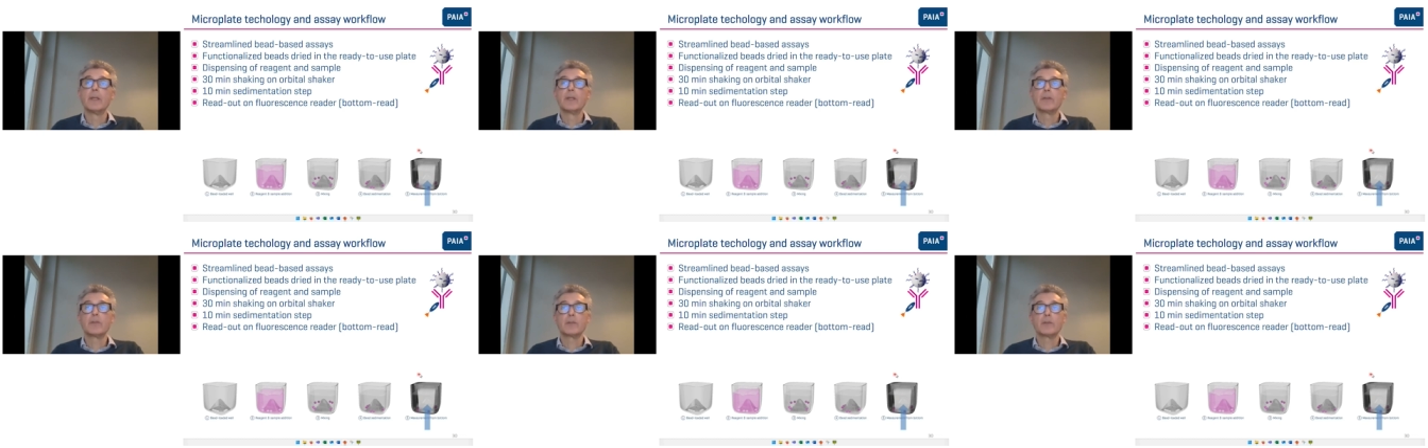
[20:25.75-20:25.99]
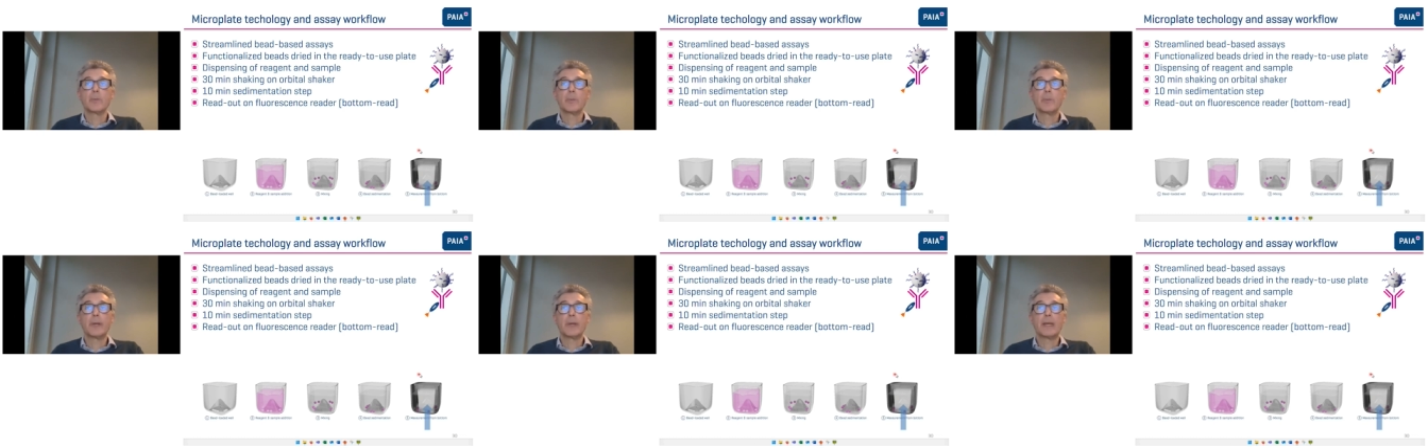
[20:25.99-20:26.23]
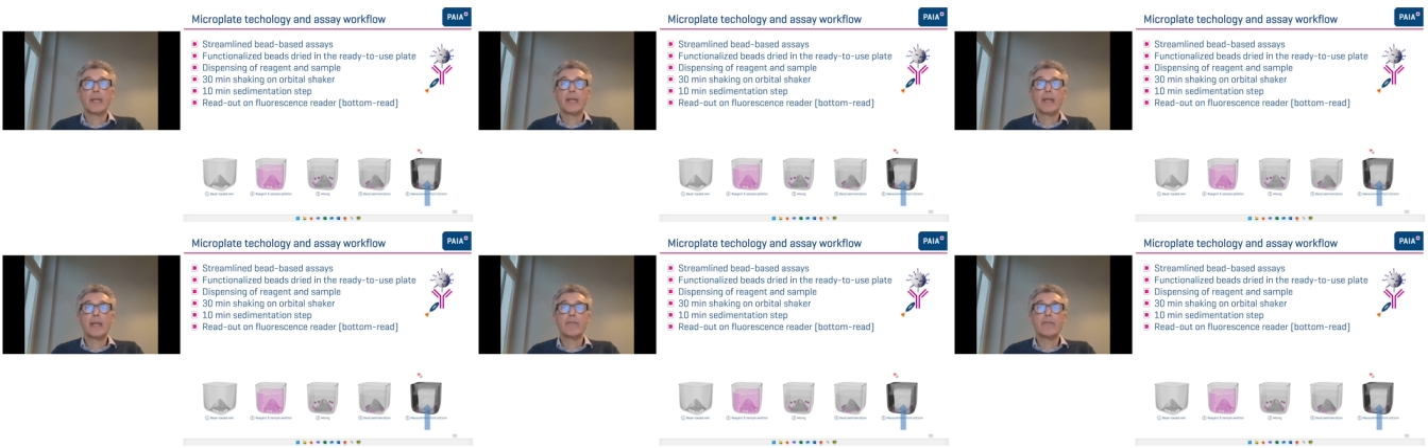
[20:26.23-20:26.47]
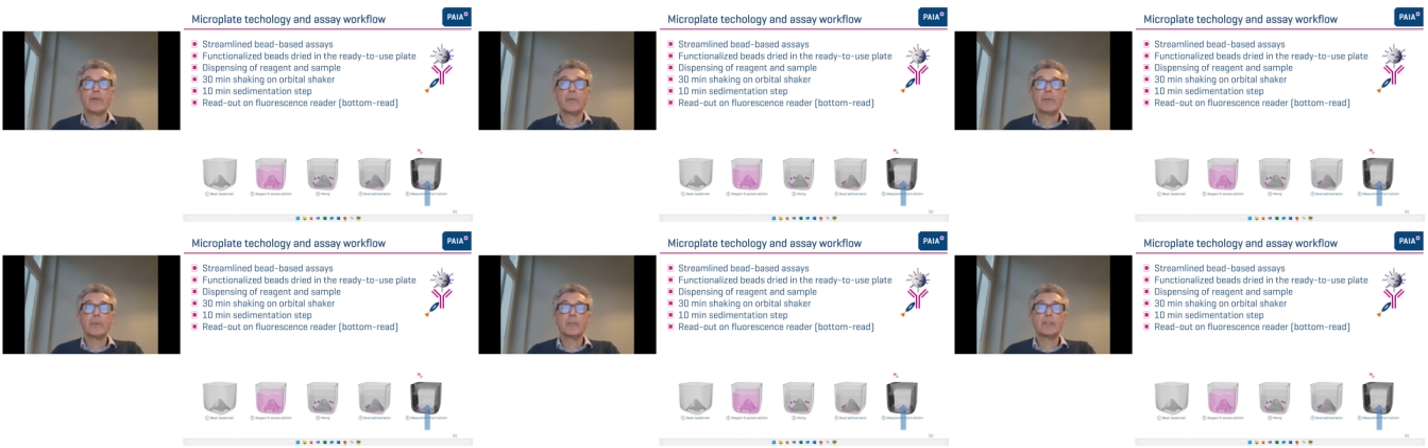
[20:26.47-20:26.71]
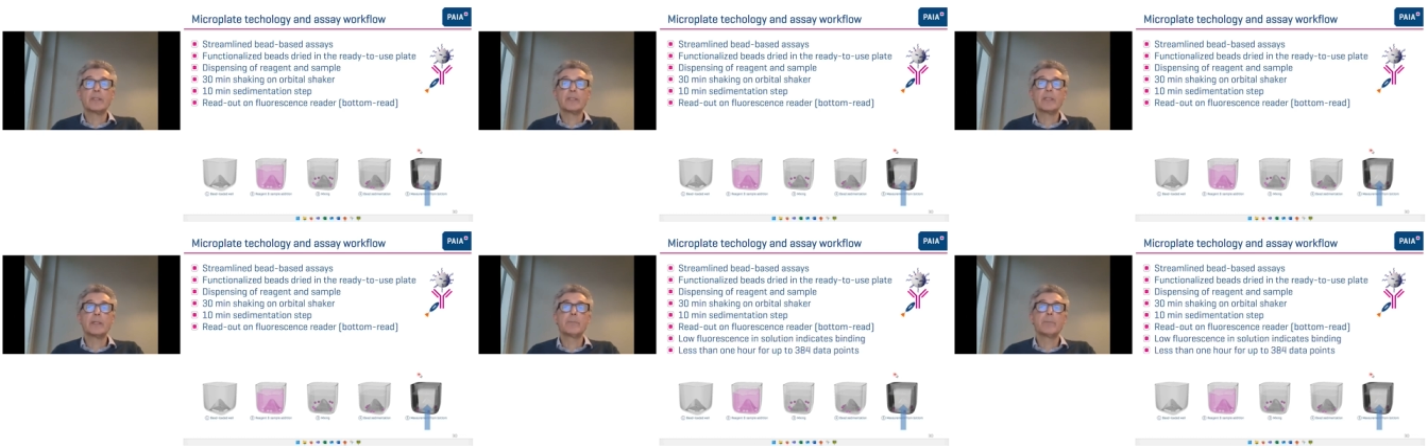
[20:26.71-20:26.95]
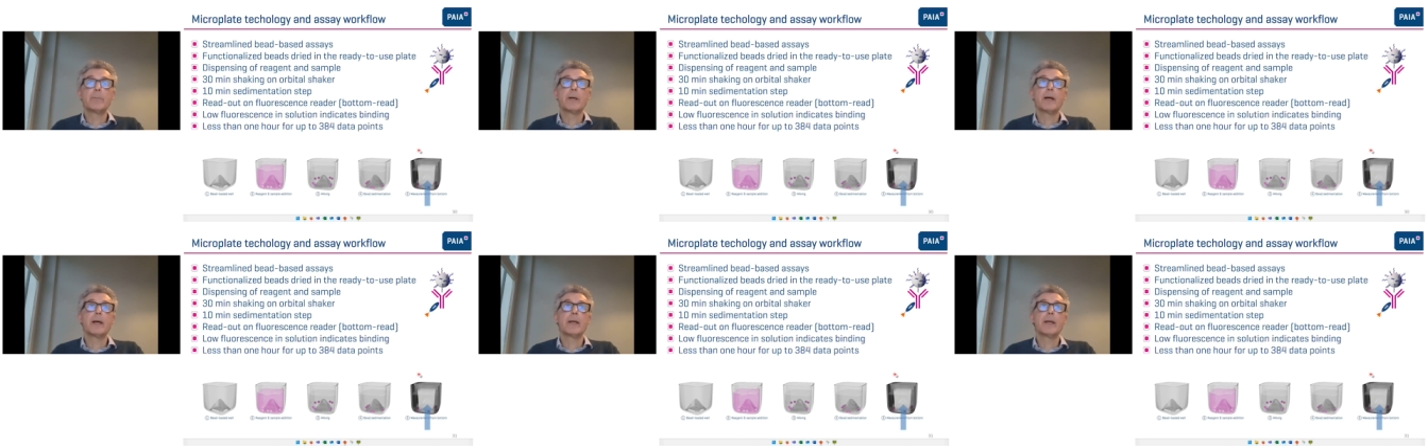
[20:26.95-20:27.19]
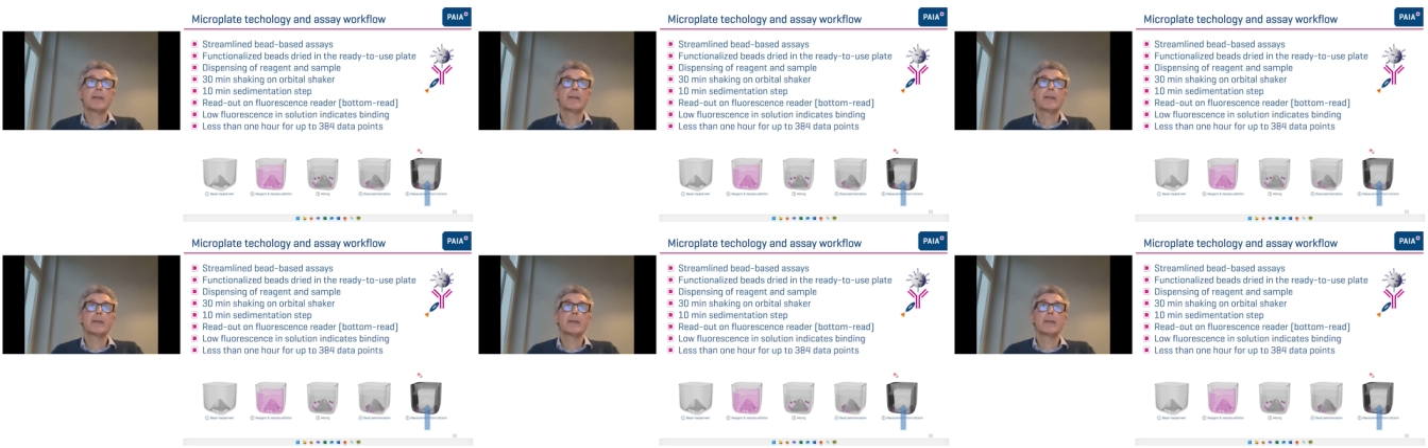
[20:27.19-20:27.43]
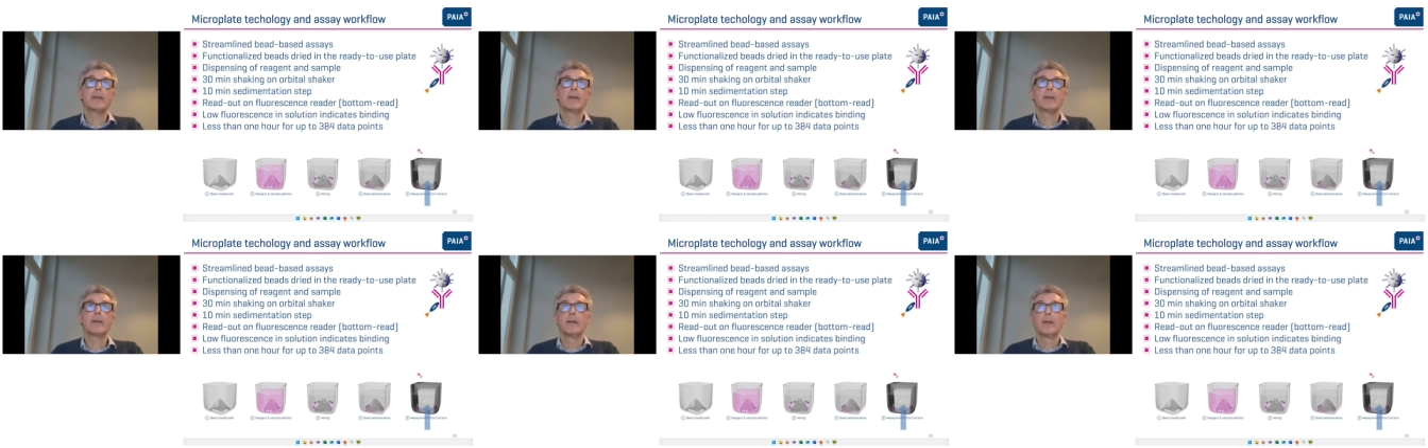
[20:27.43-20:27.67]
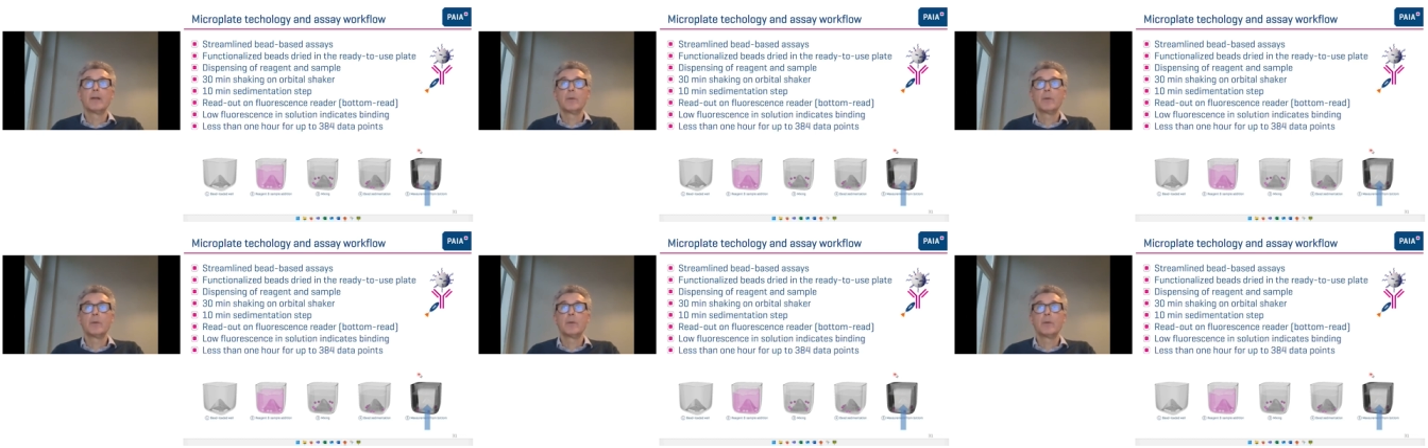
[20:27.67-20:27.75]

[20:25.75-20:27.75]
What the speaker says: So whenever we see binding,